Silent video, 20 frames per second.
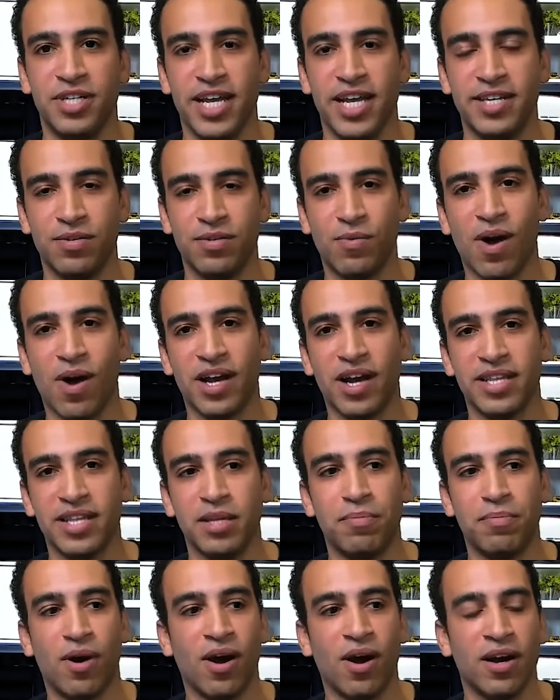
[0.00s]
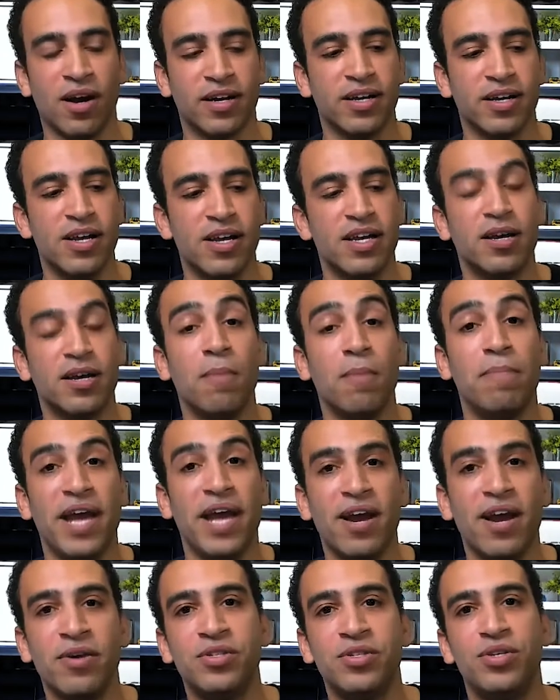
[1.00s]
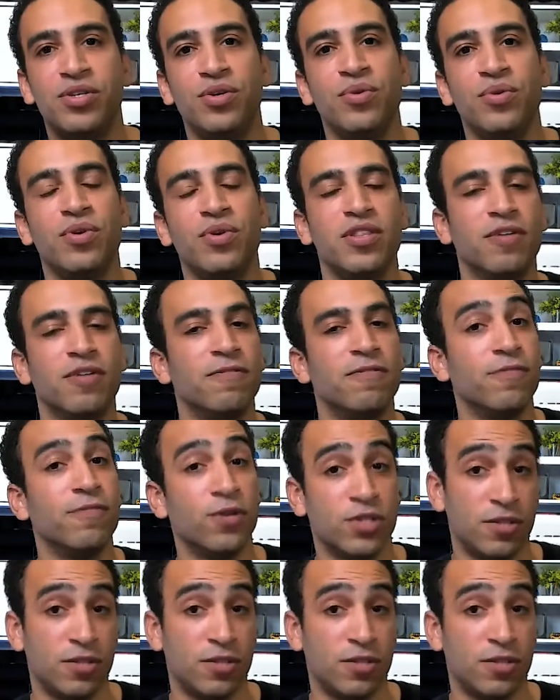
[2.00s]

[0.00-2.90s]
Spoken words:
is a walk in the park compared to the first